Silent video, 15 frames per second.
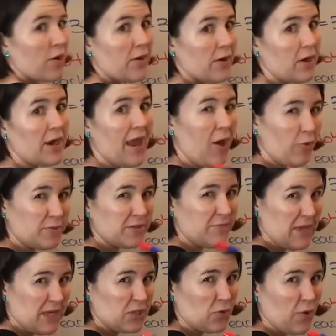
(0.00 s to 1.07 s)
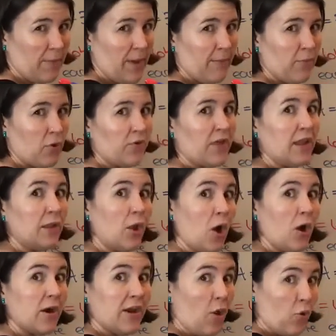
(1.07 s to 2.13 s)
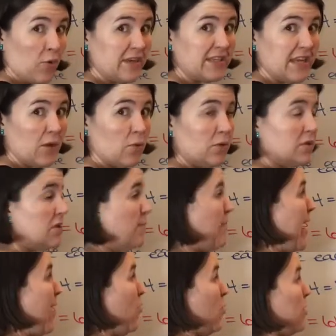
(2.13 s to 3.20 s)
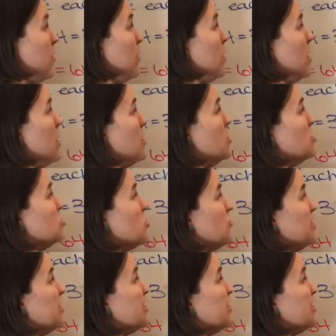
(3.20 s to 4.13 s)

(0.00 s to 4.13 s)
it helps me to remember that log always equals the power. So this